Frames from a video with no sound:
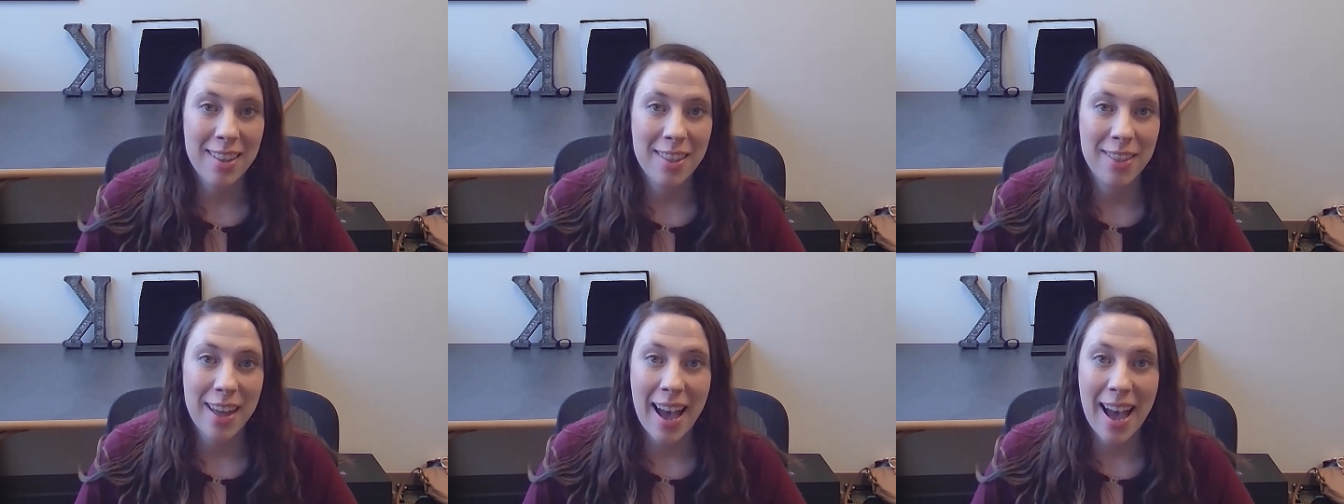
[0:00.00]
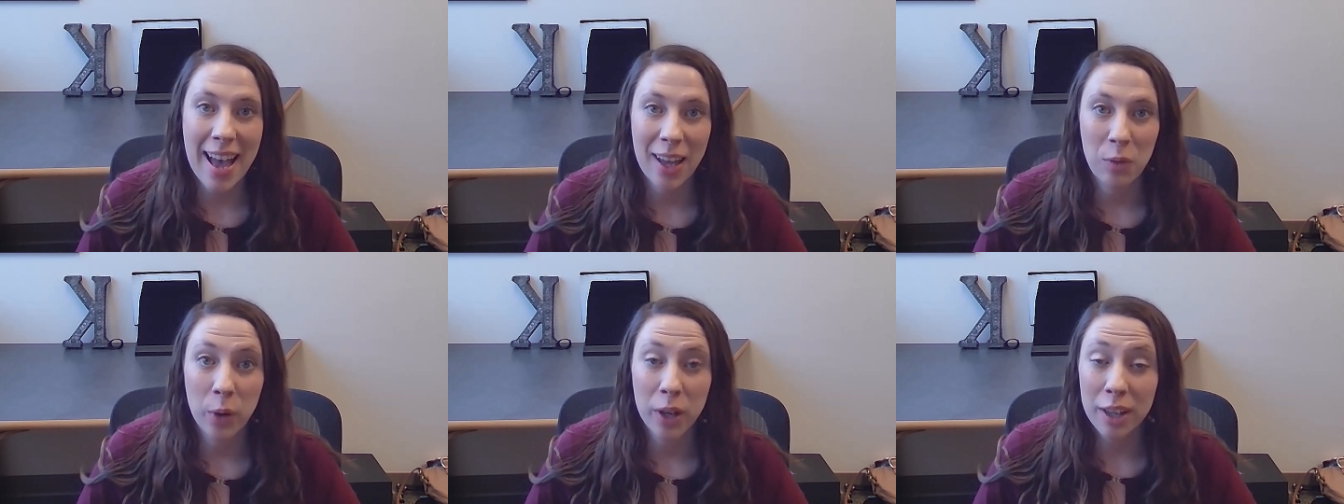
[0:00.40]

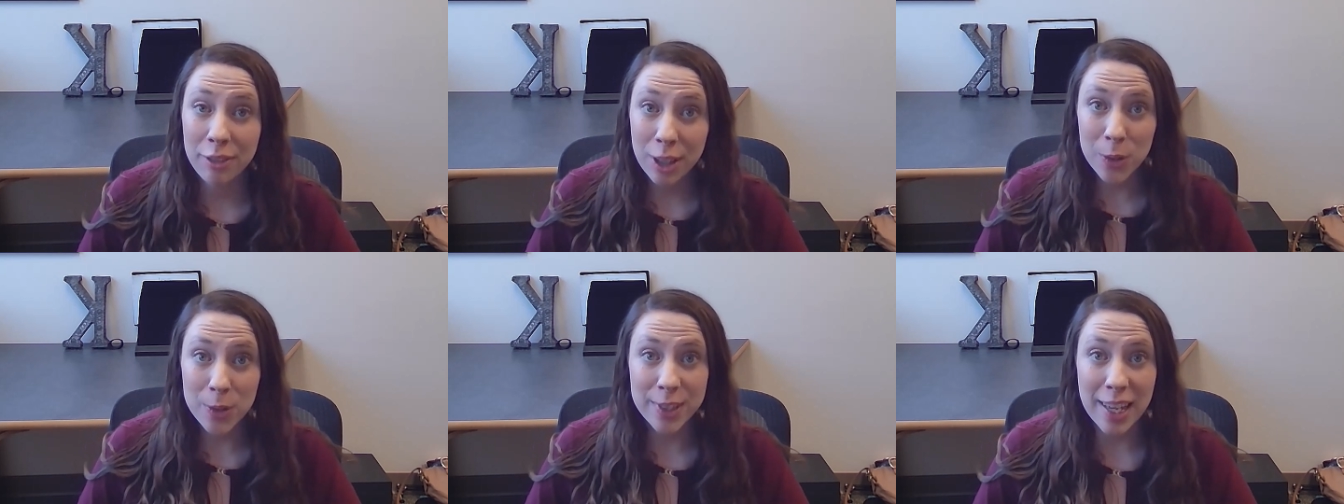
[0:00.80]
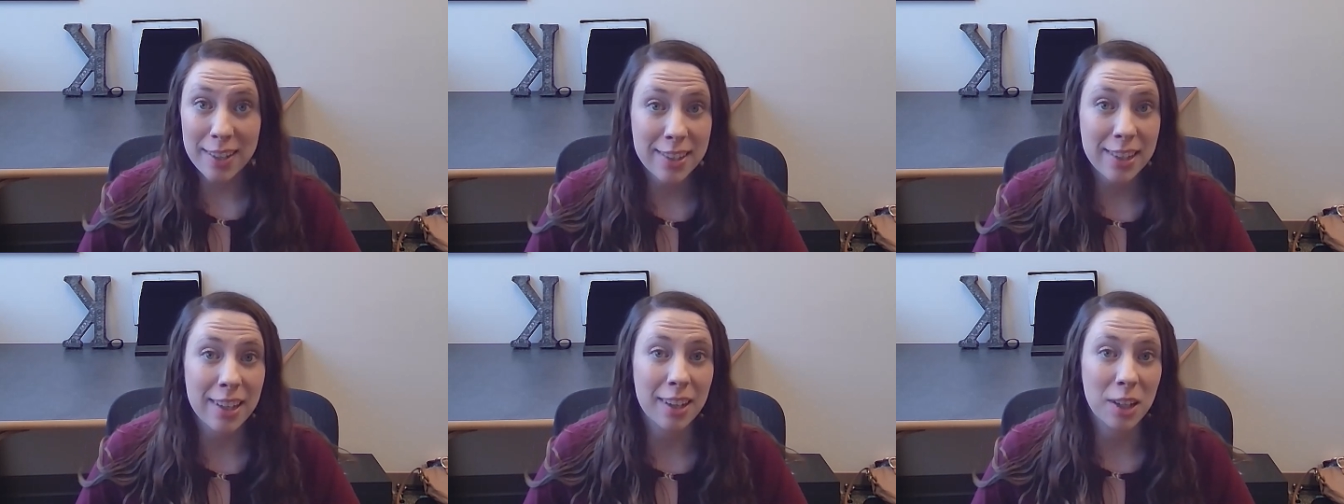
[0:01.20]
that one of you
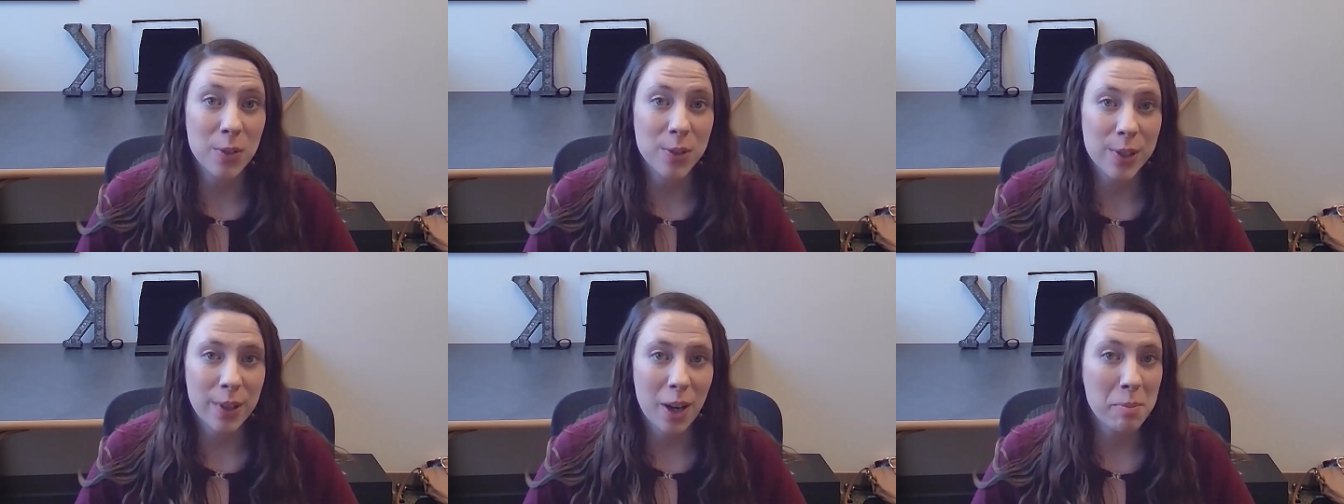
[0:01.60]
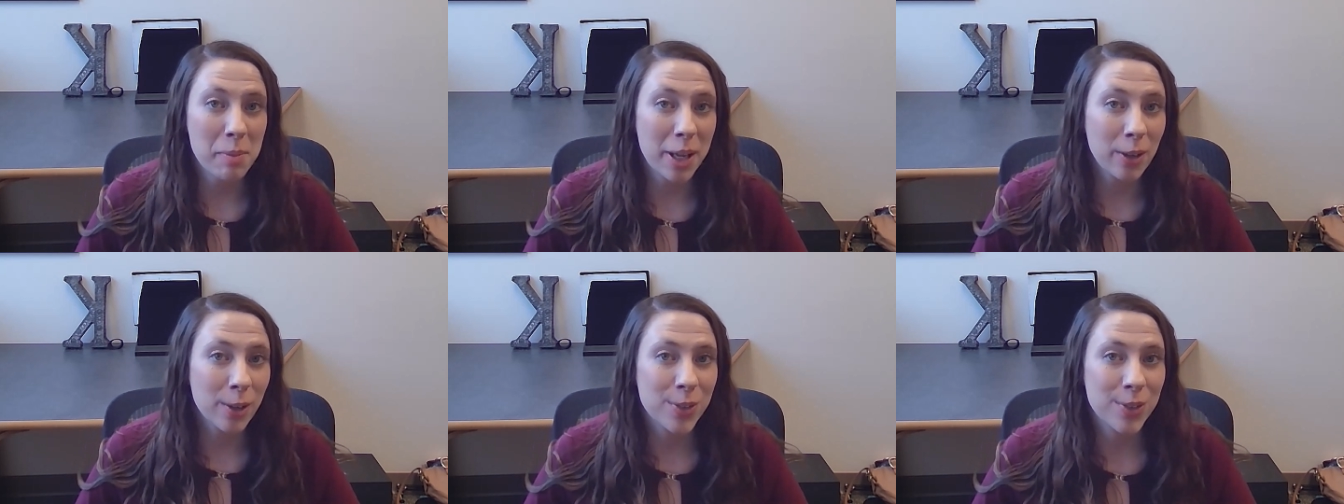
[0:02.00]
sent in using our
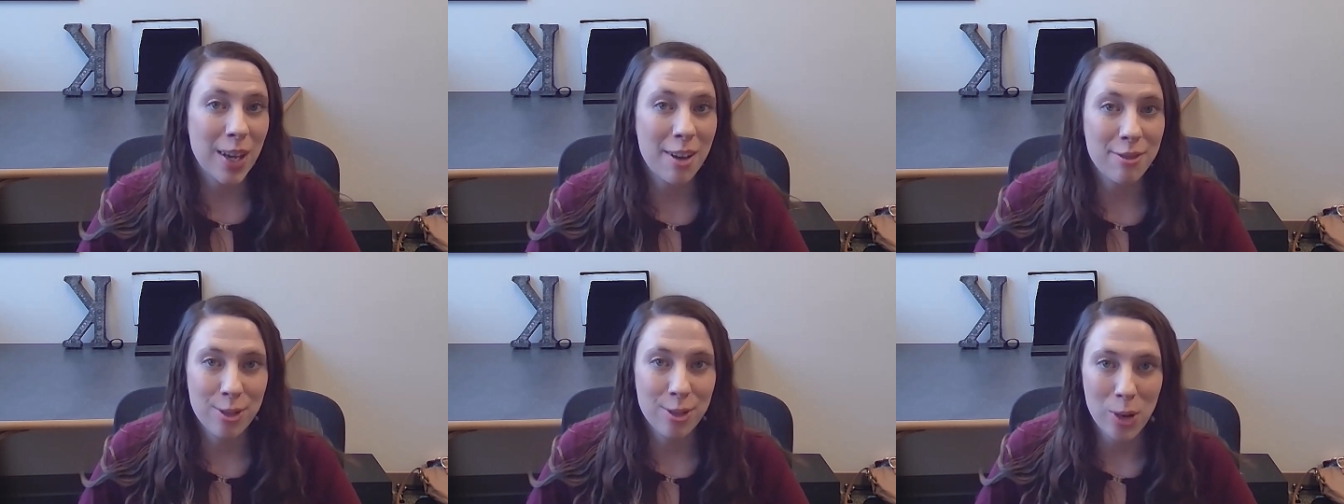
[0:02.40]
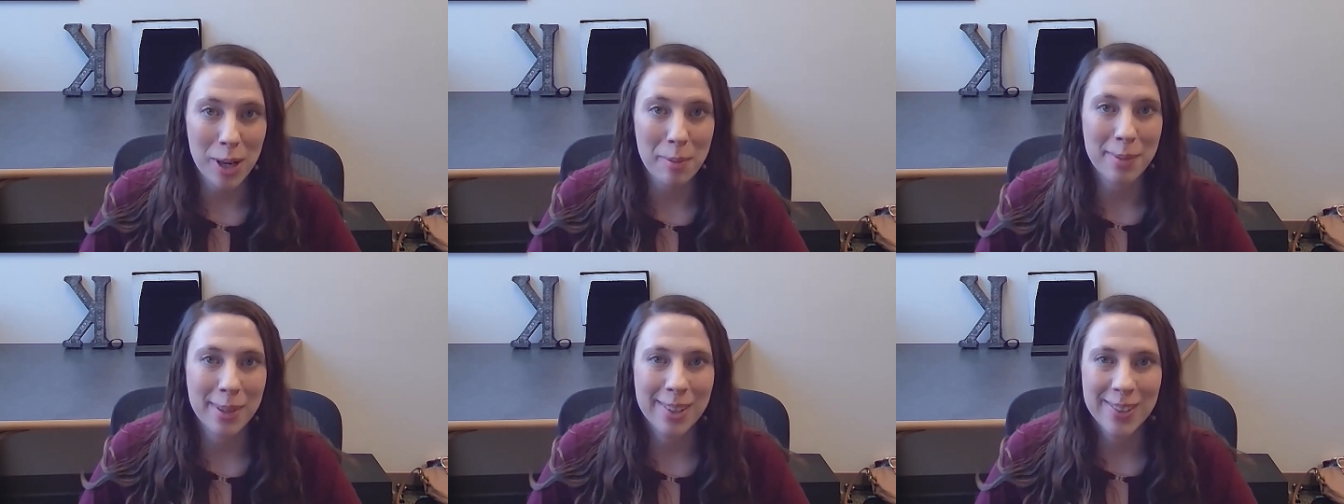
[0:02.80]
Microsoft
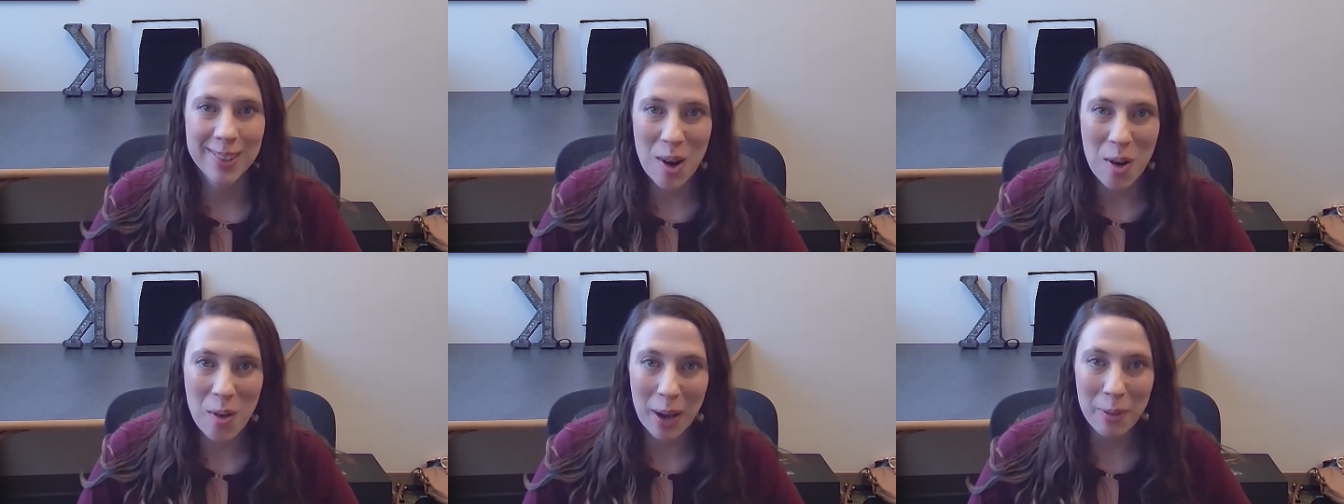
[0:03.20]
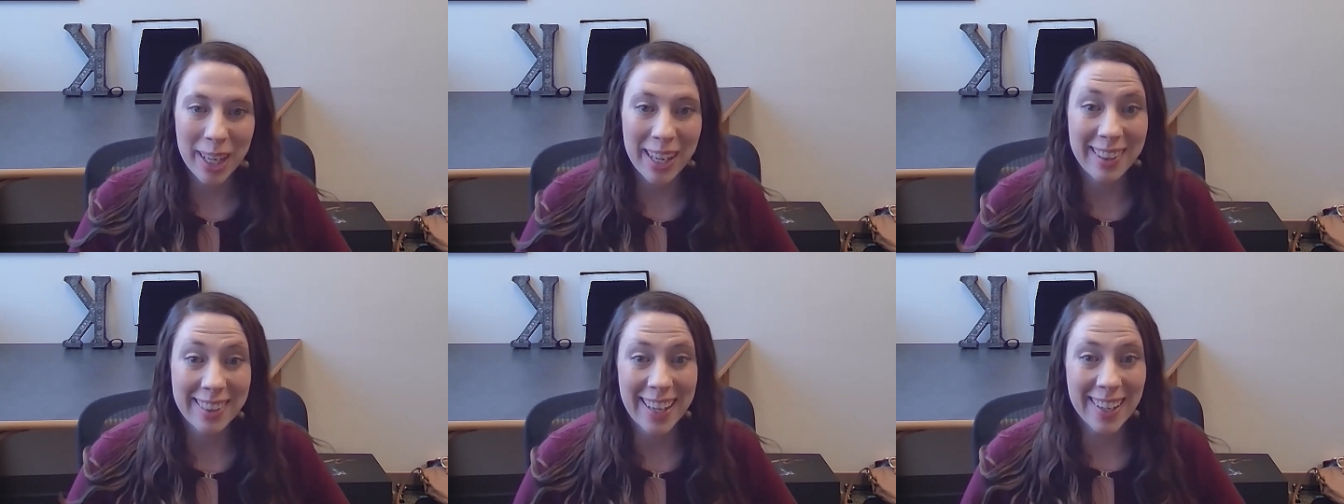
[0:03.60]
form. So I
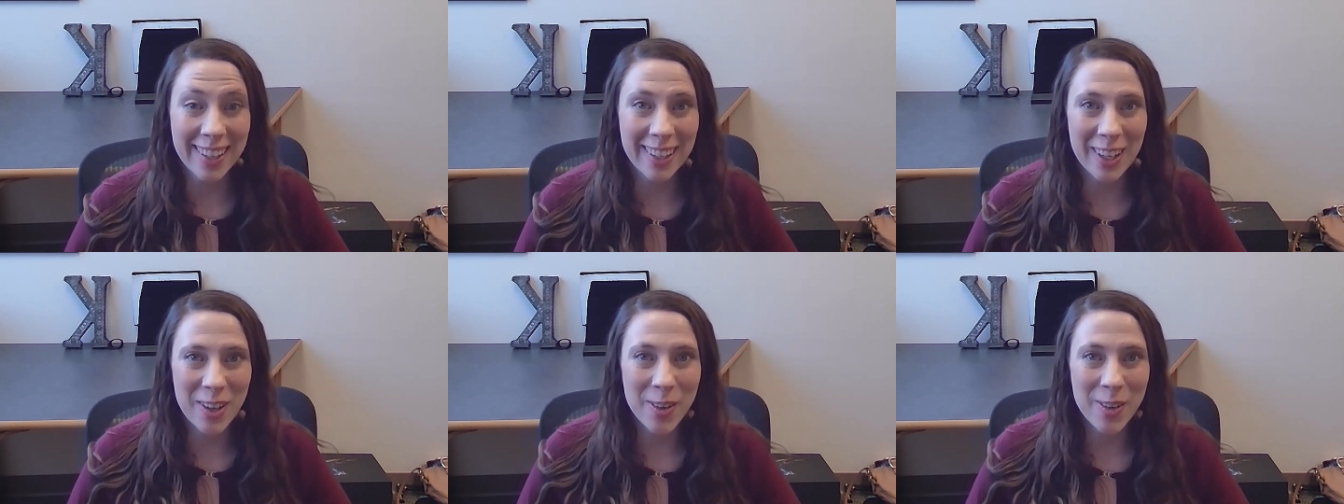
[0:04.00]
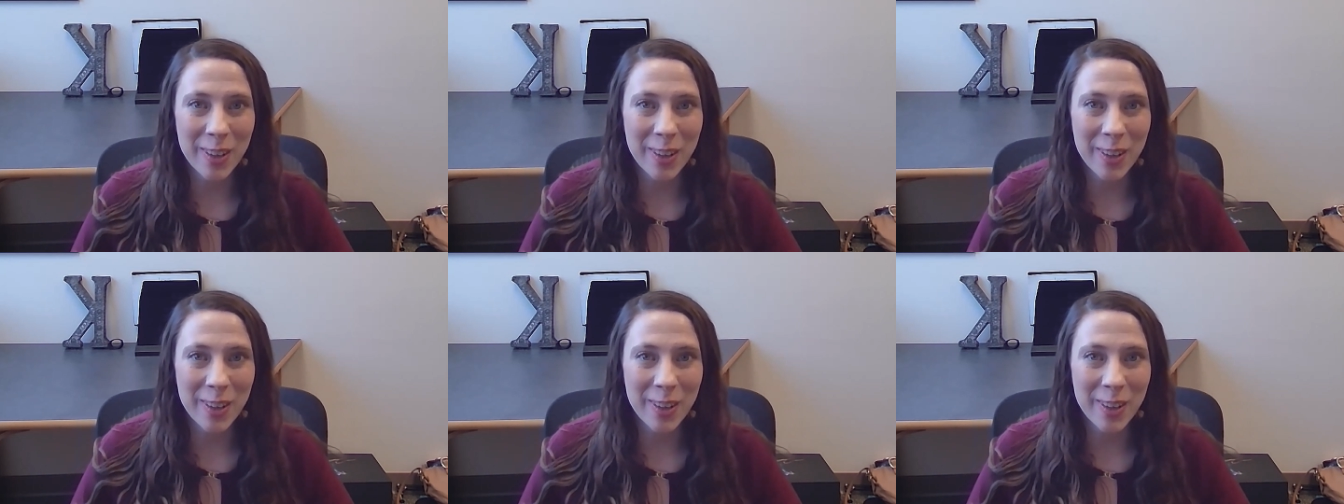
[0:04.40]
want to thank you,